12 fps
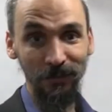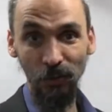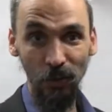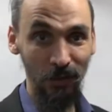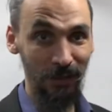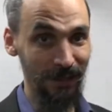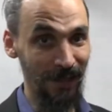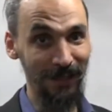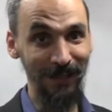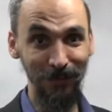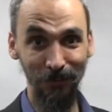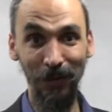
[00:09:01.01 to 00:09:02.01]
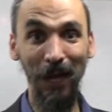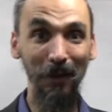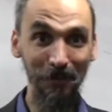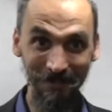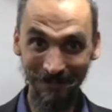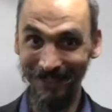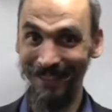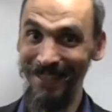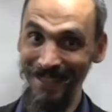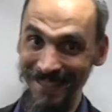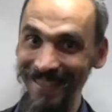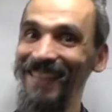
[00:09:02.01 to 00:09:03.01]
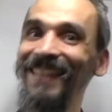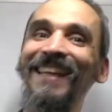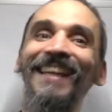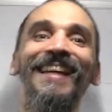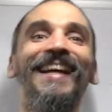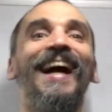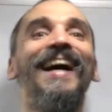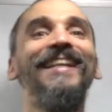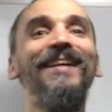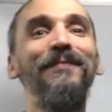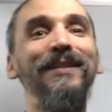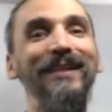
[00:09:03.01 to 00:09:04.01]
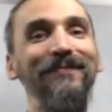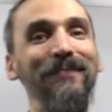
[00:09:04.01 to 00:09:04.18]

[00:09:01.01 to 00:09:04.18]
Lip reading: So at least for now, I am in